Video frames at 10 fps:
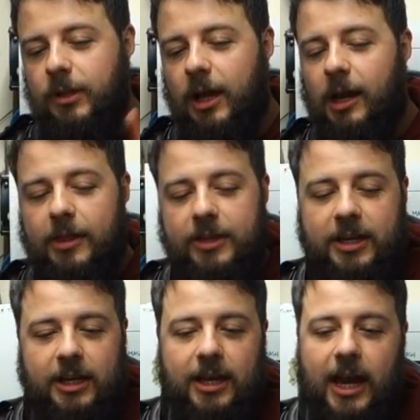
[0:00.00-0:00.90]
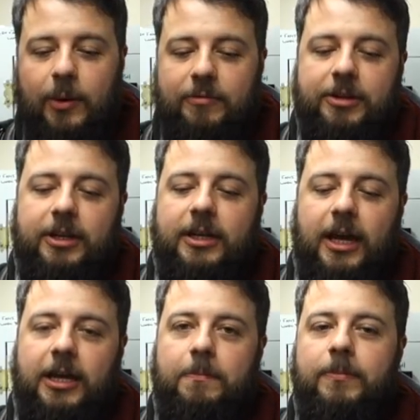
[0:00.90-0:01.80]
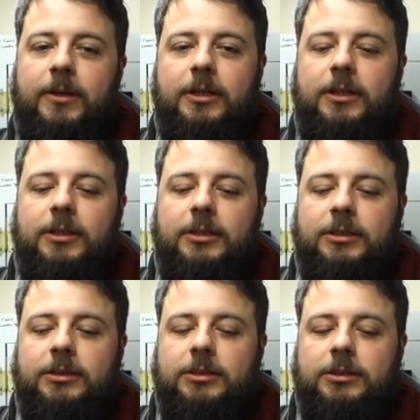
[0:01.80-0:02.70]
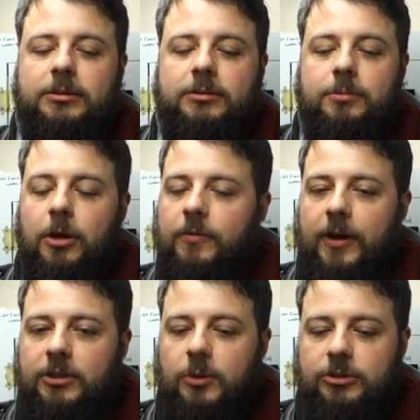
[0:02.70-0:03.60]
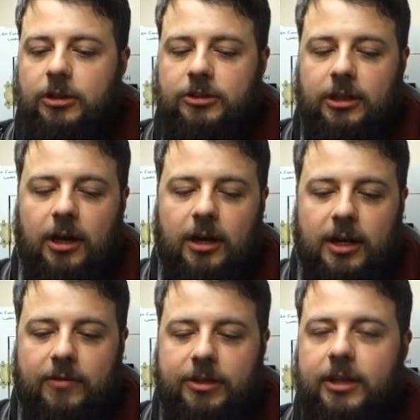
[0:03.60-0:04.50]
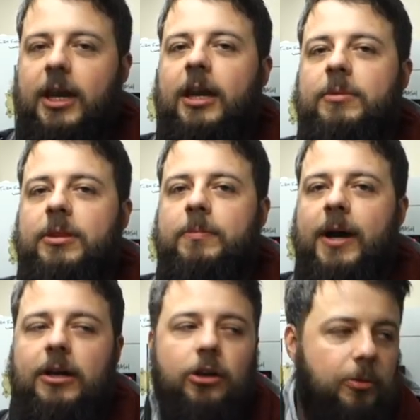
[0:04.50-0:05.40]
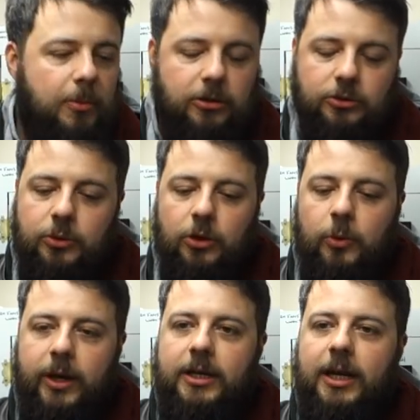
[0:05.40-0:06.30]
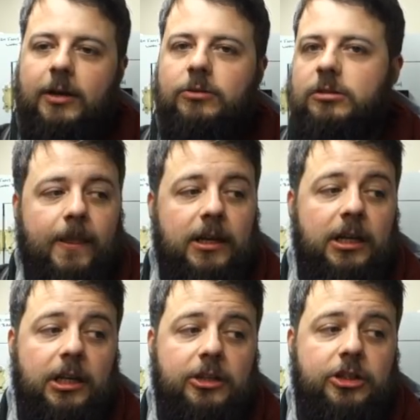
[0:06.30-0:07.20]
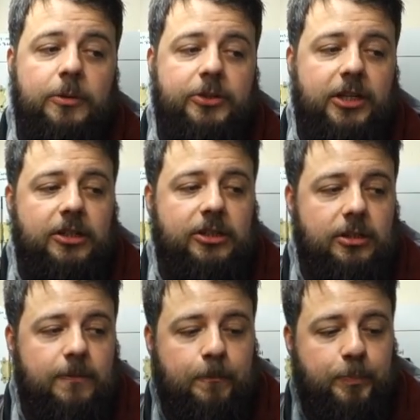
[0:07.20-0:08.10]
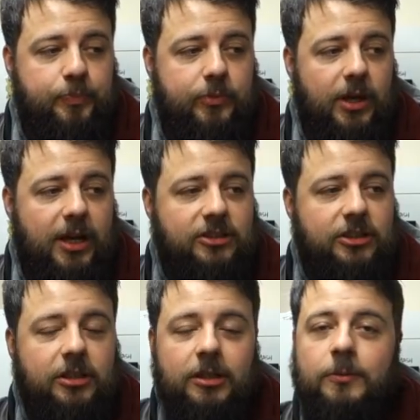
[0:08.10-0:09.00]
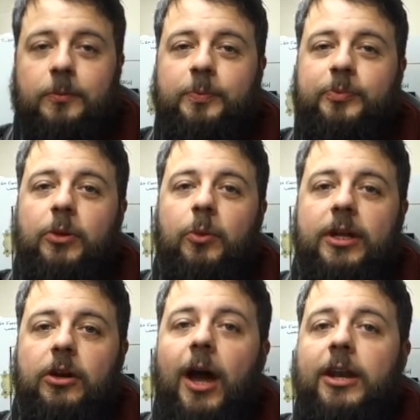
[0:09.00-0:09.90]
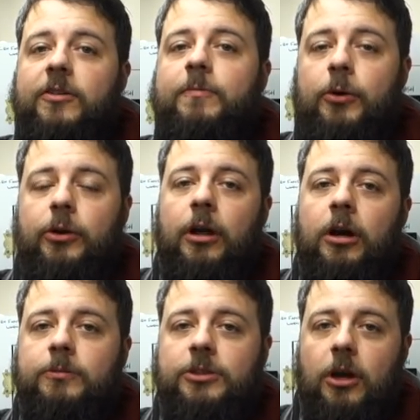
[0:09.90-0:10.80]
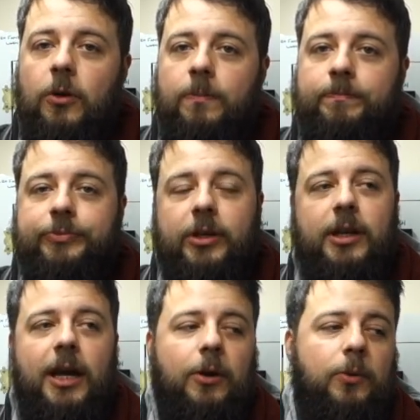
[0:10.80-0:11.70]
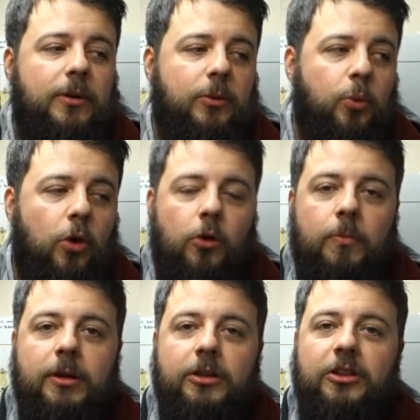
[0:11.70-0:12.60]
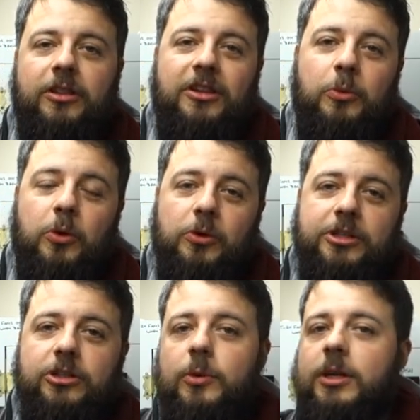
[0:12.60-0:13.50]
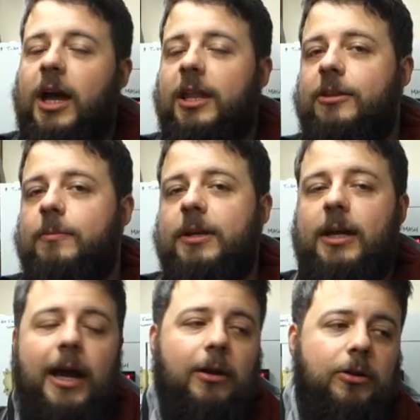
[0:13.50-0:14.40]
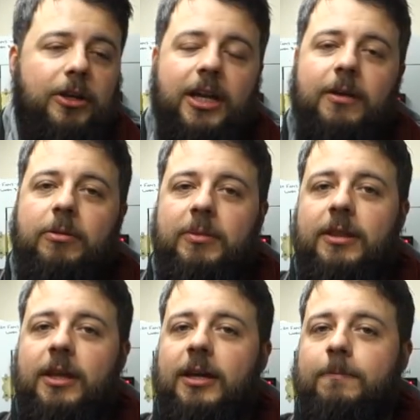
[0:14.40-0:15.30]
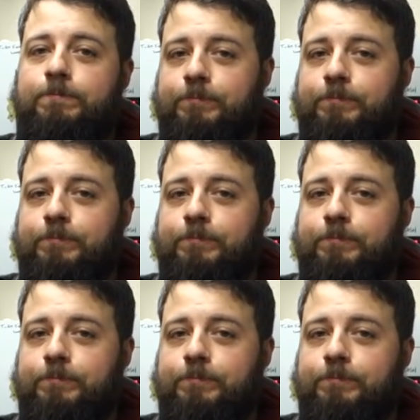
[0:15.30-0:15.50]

I like the kit, how everything came perfect. What's not to like? Everything came in the bag, all the malts were all weighed out. A little interpretation as to where your end of boil hops go and how warm your water is when you add them and how long you keep them in there.